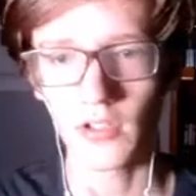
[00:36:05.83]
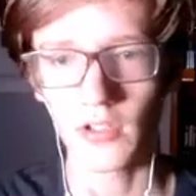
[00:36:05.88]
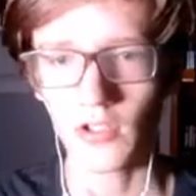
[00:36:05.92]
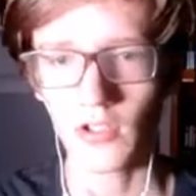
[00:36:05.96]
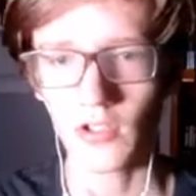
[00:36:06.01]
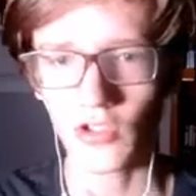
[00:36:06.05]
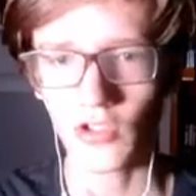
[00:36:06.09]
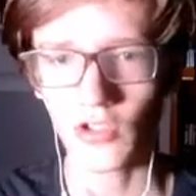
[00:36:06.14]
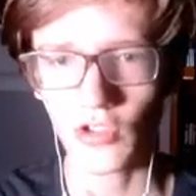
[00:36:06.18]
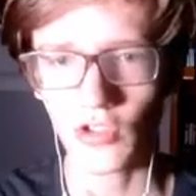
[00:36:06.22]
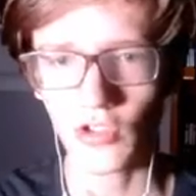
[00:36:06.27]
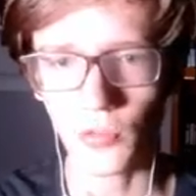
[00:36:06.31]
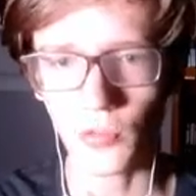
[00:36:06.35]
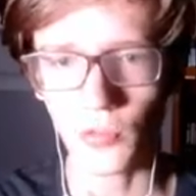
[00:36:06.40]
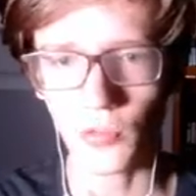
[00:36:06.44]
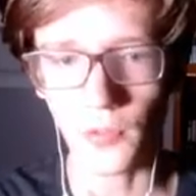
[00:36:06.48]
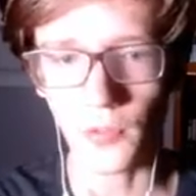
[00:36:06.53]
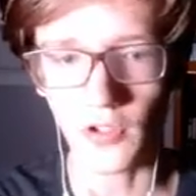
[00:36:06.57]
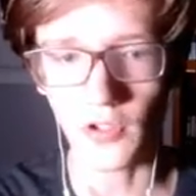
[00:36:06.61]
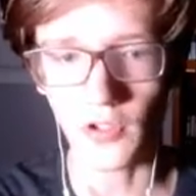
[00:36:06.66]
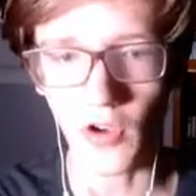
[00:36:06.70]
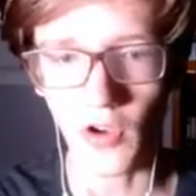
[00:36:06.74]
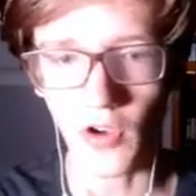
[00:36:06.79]

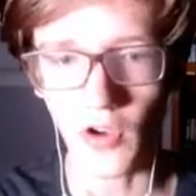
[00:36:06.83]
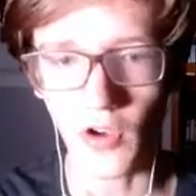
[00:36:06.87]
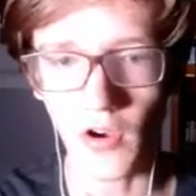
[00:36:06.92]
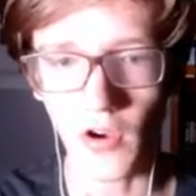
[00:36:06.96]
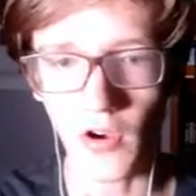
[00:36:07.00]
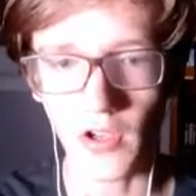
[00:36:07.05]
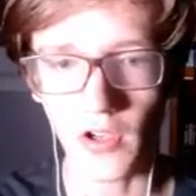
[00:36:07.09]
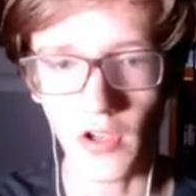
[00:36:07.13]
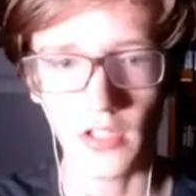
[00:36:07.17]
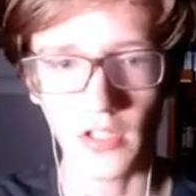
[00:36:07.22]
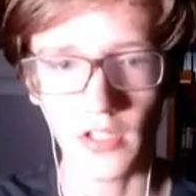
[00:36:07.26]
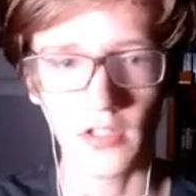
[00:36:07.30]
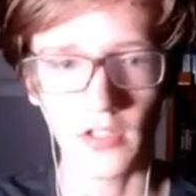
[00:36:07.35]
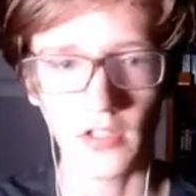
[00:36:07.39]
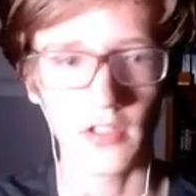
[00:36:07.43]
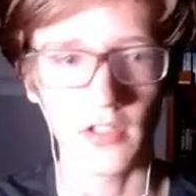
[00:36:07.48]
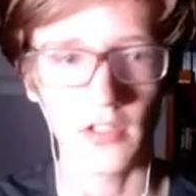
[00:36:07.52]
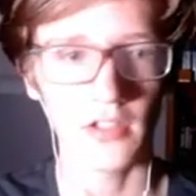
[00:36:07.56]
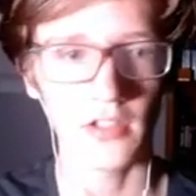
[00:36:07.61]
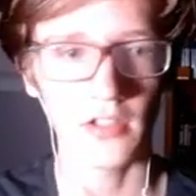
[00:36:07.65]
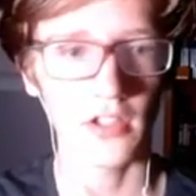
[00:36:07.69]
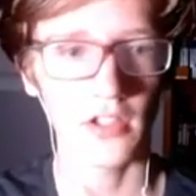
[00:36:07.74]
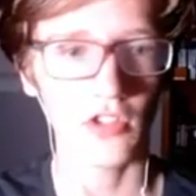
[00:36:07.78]
Stupid dog.
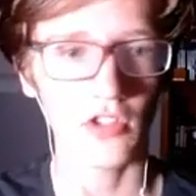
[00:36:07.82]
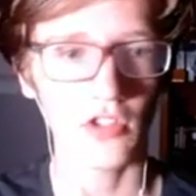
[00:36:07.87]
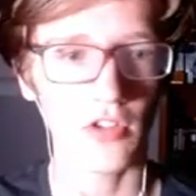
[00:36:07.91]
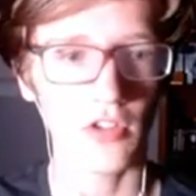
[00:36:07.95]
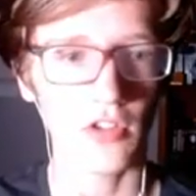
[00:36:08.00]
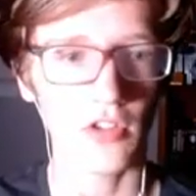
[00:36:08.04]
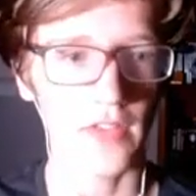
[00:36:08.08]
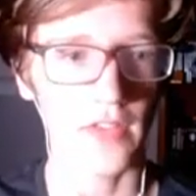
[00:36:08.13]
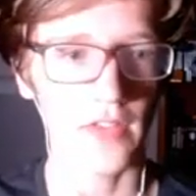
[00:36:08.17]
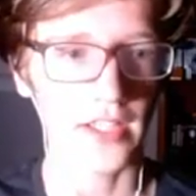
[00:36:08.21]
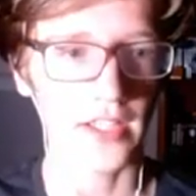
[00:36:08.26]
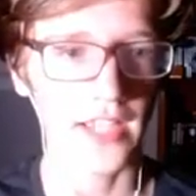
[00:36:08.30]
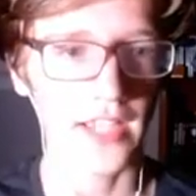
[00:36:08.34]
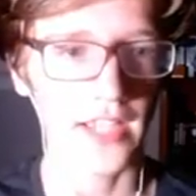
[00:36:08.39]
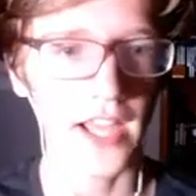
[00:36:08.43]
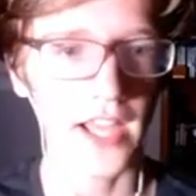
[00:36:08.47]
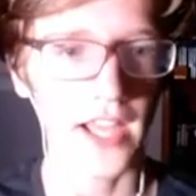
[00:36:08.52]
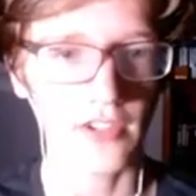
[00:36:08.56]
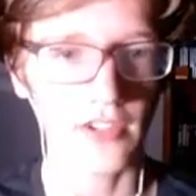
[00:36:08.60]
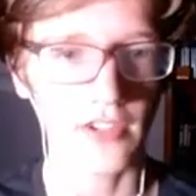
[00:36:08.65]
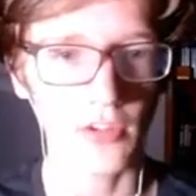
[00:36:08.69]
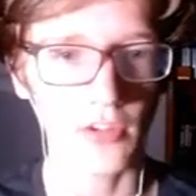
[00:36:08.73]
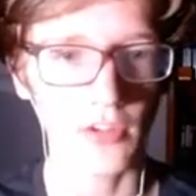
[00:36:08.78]
They should have had
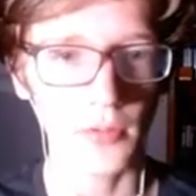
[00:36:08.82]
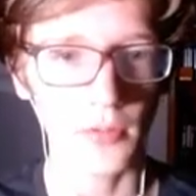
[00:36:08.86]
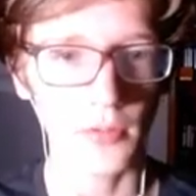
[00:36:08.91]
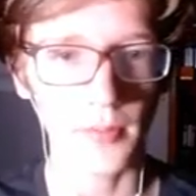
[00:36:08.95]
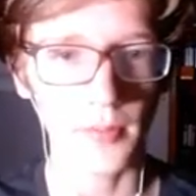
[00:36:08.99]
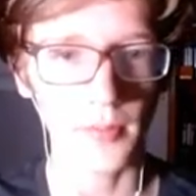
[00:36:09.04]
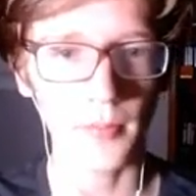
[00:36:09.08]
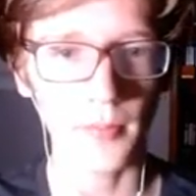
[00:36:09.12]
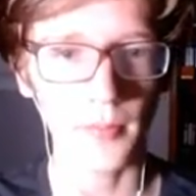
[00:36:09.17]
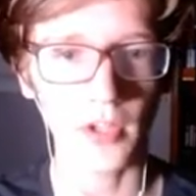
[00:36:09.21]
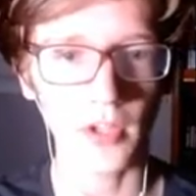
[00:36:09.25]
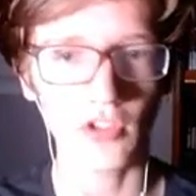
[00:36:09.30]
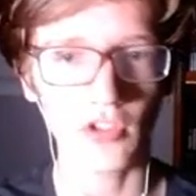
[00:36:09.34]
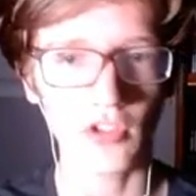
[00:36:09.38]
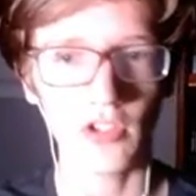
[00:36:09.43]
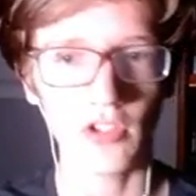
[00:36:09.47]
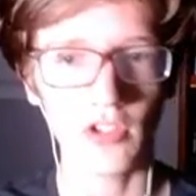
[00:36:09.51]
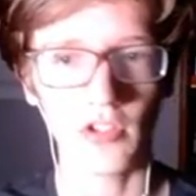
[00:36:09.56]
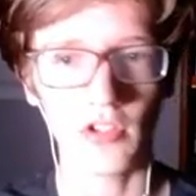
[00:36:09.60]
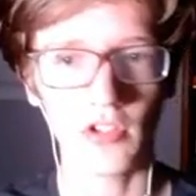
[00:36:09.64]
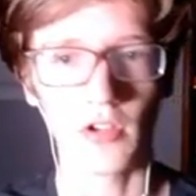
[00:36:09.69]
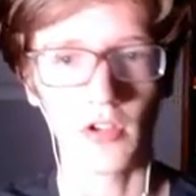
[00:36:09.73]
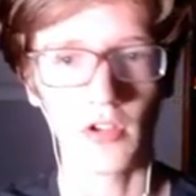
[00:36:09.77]
cats. That would have been much
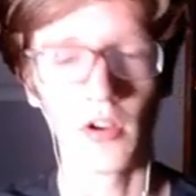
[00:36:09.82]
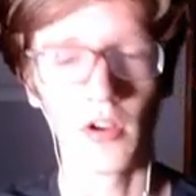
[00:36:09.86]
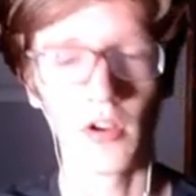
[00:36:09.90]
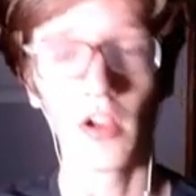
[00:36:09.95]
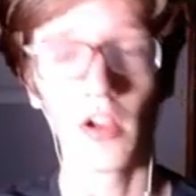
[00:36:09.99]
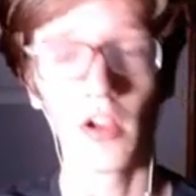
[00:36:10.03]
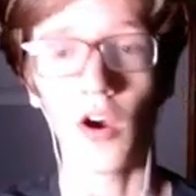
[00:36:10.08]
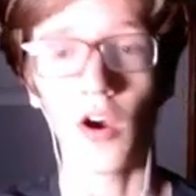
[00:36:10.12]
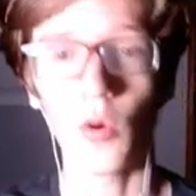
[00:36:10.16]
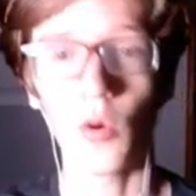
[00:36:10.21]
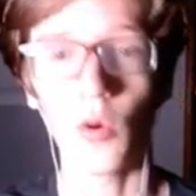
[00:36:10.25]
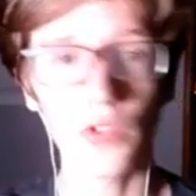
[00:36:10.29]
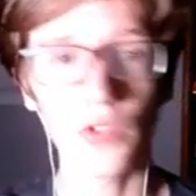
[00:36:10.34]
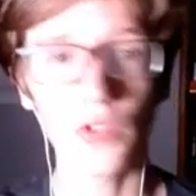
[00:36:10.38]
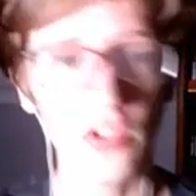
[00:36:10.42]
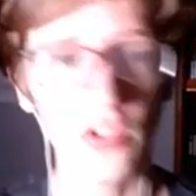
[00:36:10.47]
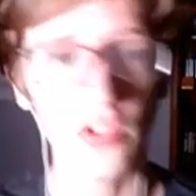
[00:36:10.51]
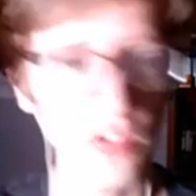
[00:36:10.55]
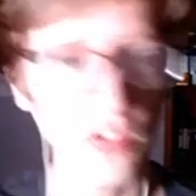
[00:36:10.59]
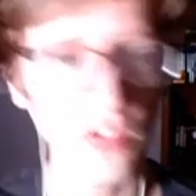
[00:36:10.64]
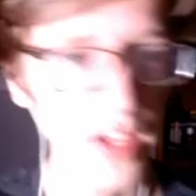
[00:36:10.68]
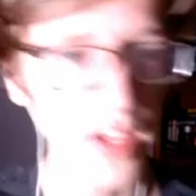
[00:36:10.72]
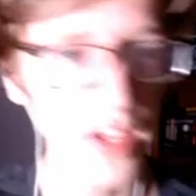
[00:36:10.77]
easier. Oh,
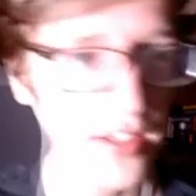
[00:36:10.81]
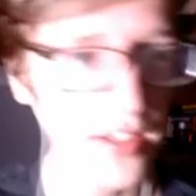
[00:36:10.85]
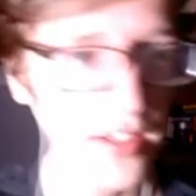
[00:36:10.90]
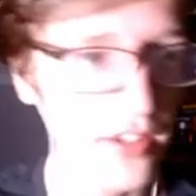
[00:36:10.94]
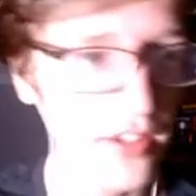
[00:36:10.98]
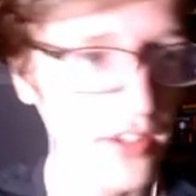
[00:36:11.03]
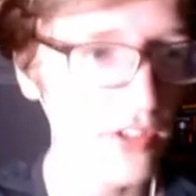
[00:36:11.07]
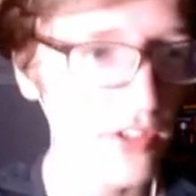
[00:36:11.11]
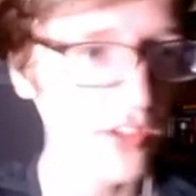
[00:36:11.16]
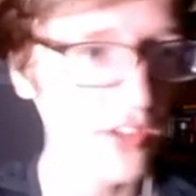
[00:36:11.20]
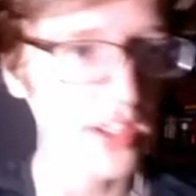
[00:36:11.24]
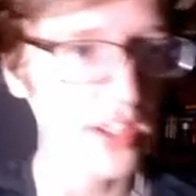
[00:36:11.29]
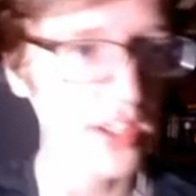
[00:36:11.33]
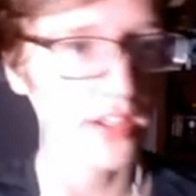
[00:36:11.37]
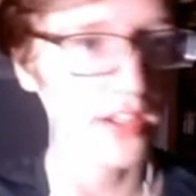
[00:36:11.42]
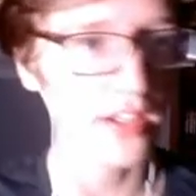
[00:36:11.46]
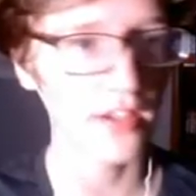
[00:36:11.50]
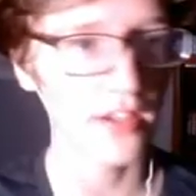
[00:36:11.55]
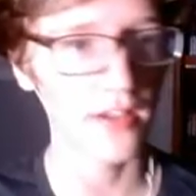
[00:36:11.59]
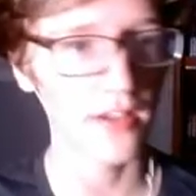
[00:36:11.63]
this is it. This is it.